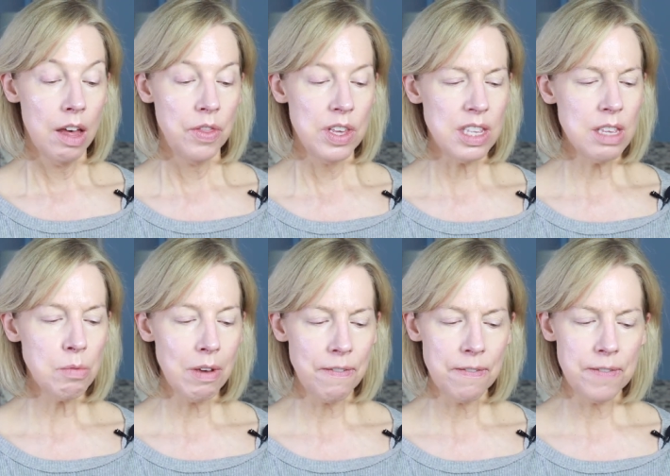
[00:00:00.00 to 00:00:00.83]
this is
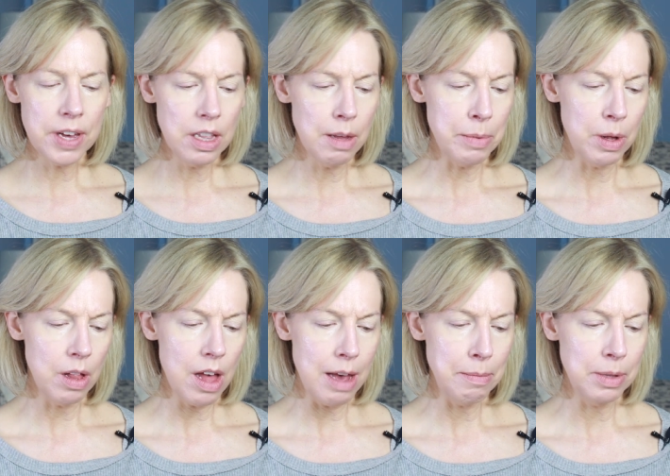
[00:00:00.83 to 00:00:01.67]

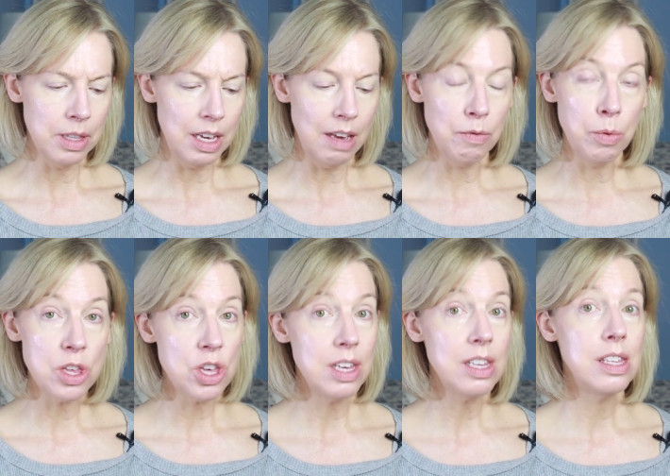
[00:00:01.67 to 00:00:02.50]
refillable, I believe,
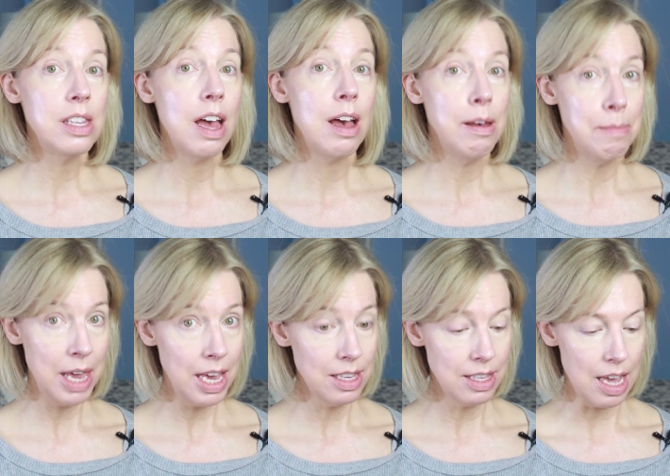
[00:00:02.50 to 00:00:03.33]
which is
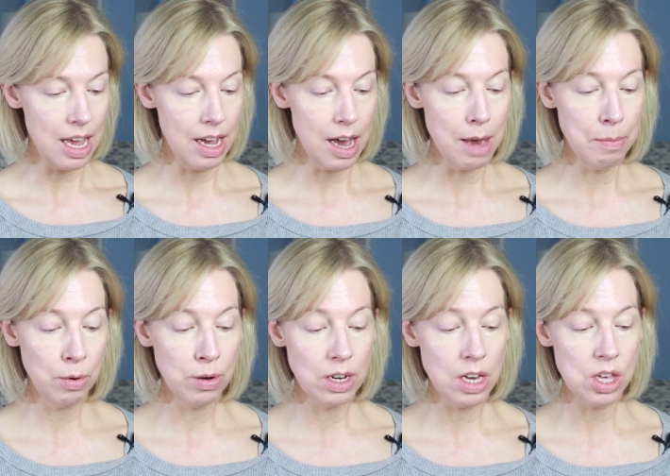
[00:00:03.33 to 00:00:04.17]
amazing. I
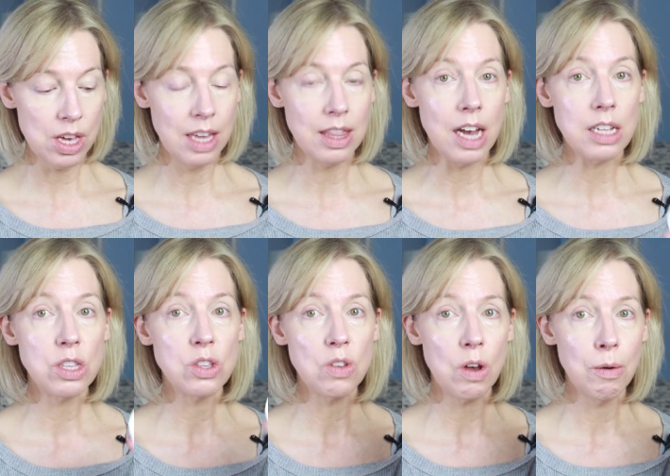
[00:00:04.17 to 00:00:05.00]
appreciate that
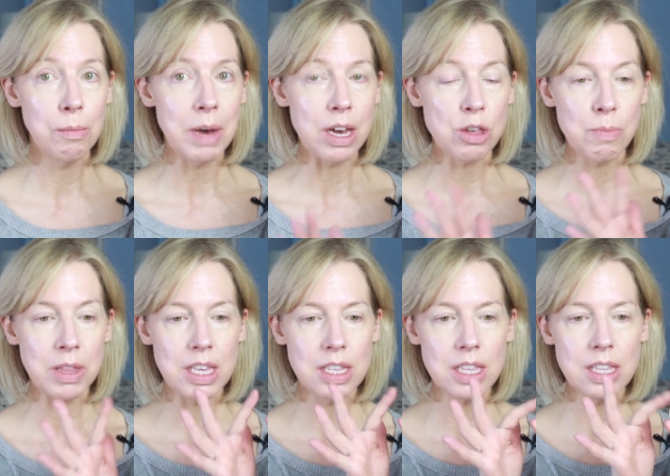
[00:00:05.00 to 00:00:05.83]
so much.
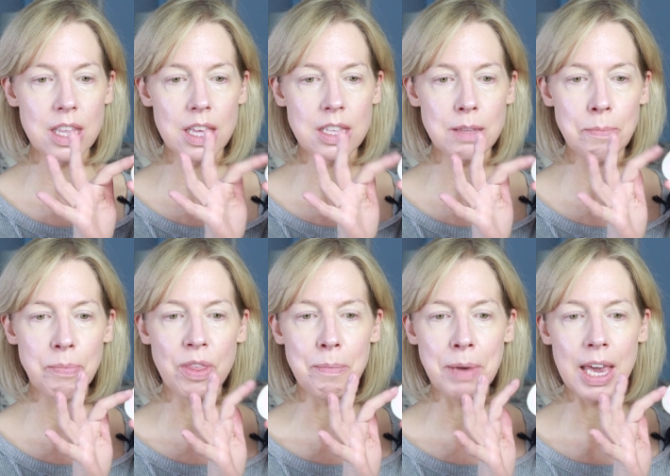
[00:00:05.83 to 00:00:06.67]
But this is this,
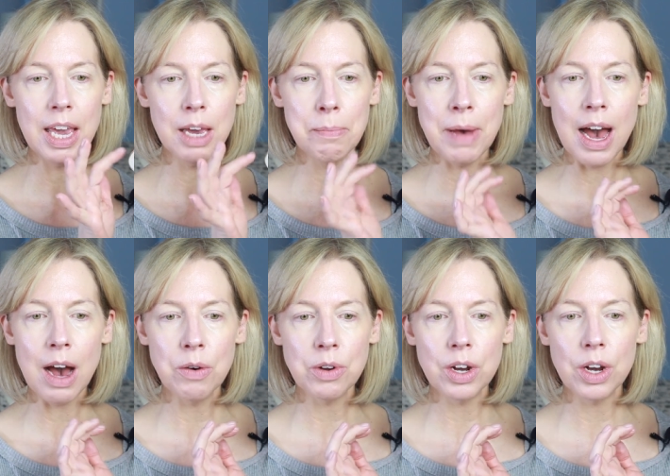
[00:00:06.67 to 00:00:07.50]
the pink
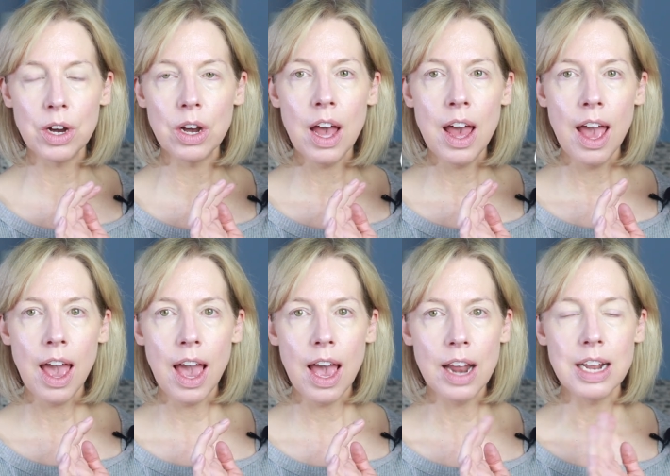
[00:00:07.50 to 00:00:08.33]
powder
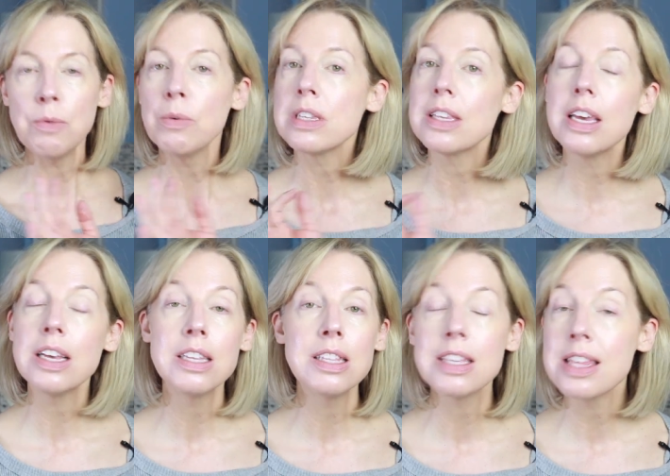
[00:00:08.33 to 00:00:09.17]
and it was,
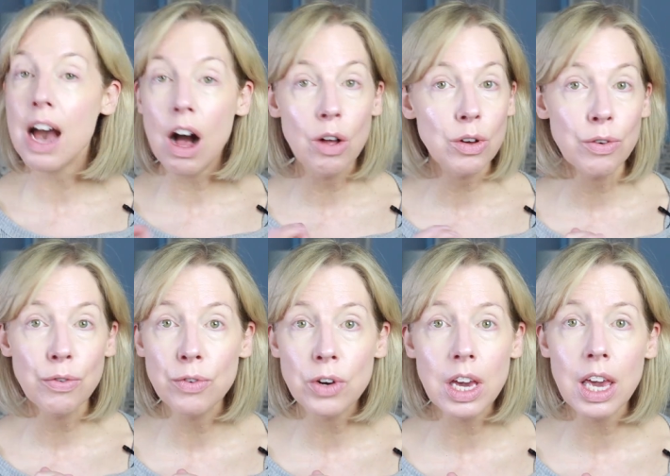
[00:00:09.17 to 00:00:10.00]
it's talc
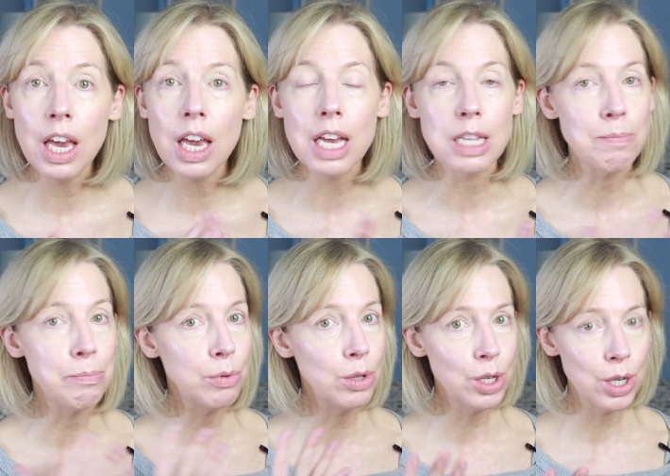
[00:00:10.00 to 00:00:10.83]
free, it's
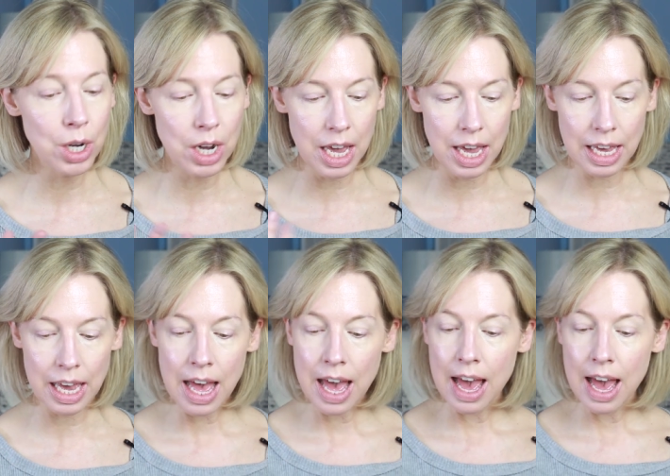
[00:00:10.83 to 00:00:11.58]
blurring